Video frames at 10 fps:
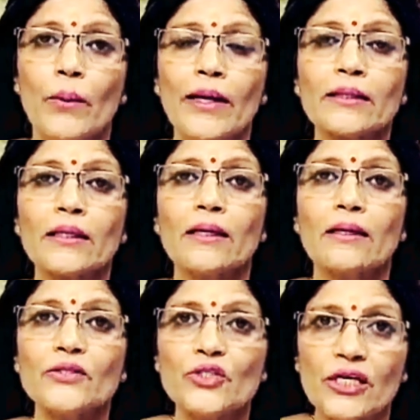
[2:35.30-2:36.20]
when
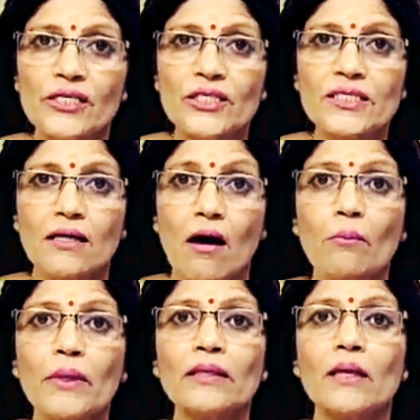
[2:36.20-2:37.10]
the changes
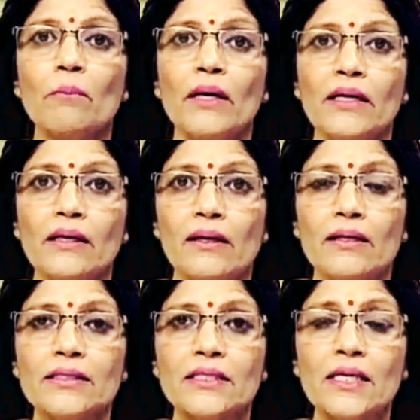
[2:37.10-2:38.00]
come in the
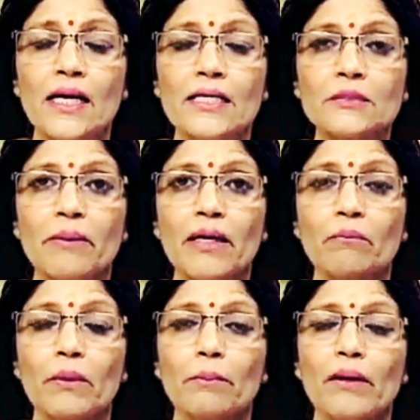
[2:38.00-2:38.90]
materialistic
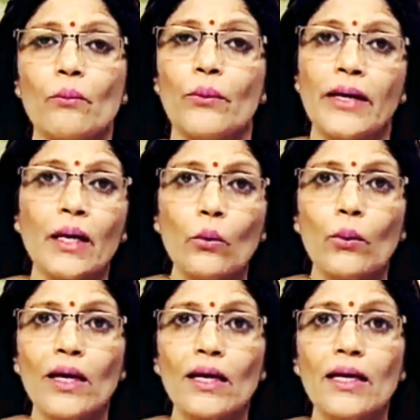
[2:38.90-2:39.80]
aspect, people very
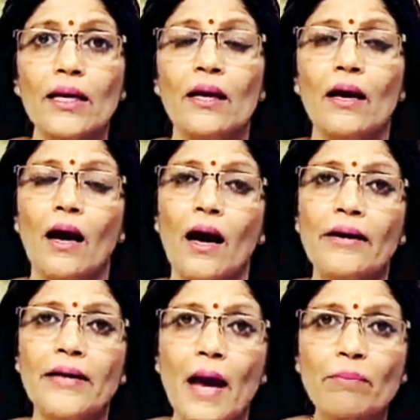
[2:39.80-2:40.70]
quickly
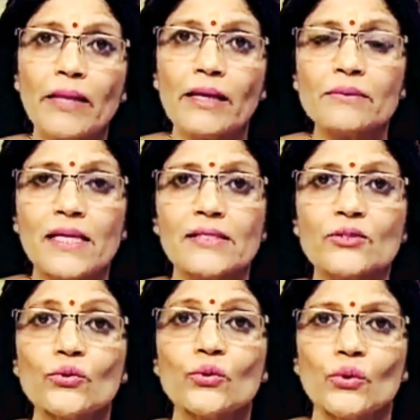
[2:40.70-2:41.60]
adapt
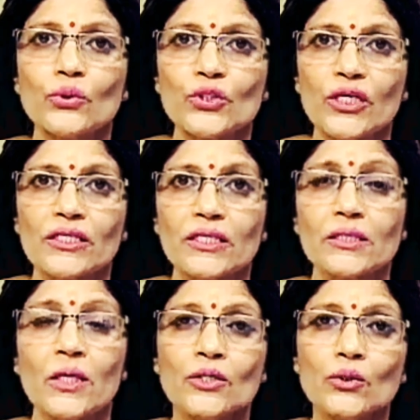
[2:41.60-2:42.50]
themselves to those
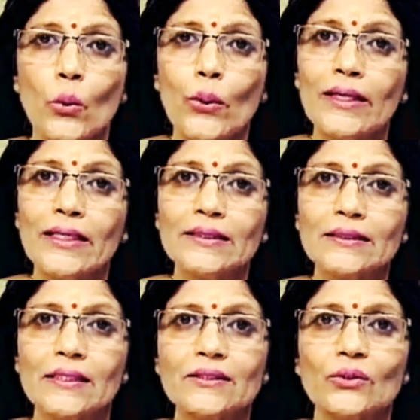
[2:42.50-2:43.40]
changes. So, we'll
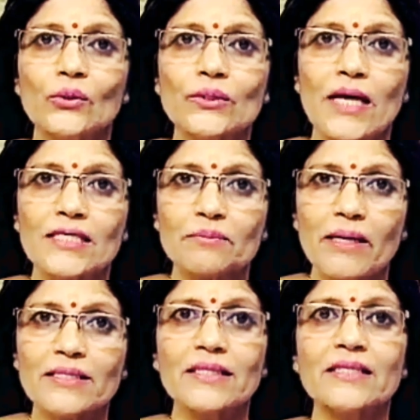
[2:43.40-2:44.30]
discuss those
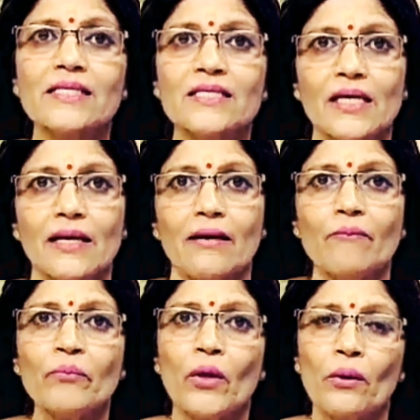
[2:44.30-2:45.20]
aspects in detail.
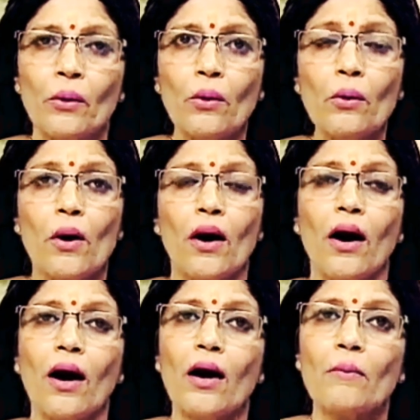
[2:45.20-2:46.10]

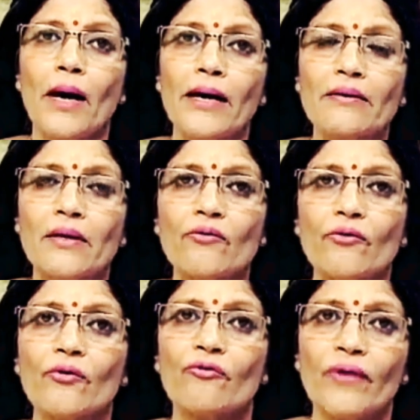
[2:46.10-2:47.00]
My
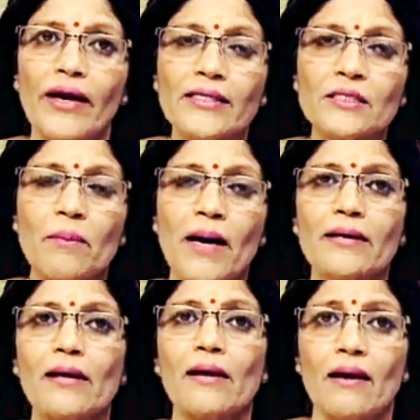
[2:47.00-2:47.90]
dear friends, my
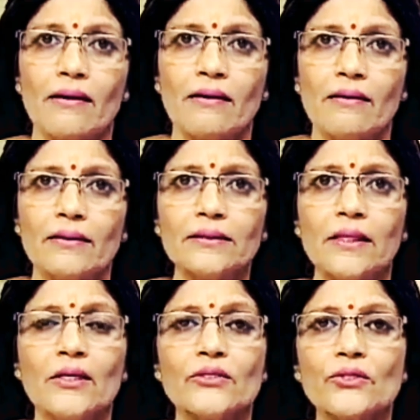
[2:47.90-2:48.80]
dear learners,
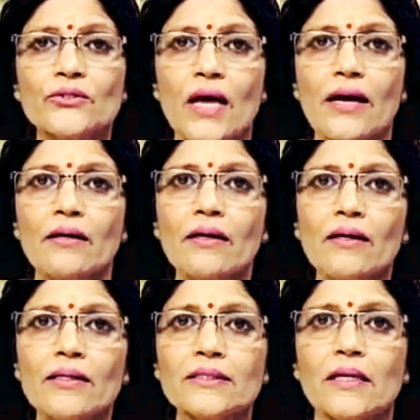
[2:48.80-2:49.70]
society
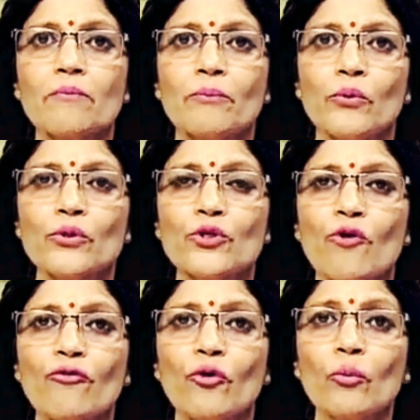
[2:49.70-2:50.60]
is composed
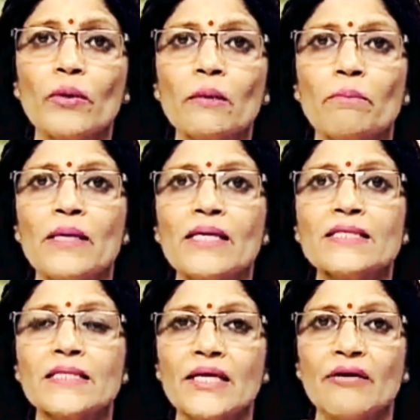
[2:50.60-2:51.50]
of human
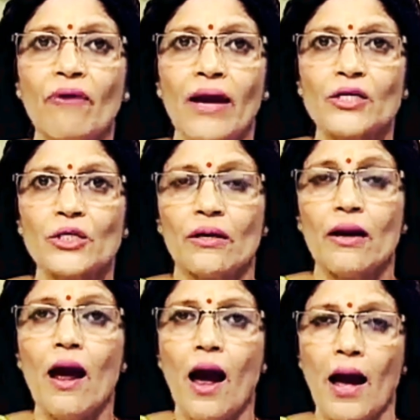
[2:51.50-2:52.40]
beings'
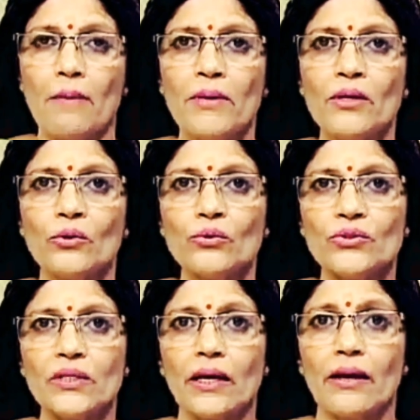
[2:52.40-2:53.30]
interaction. I mean to
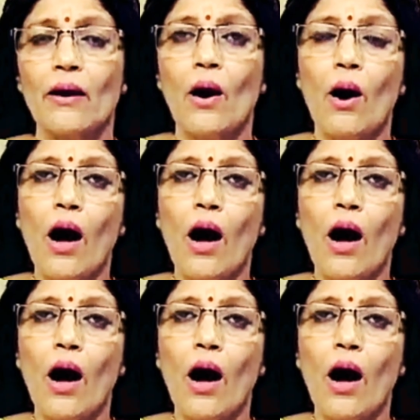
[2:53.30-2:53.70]
say,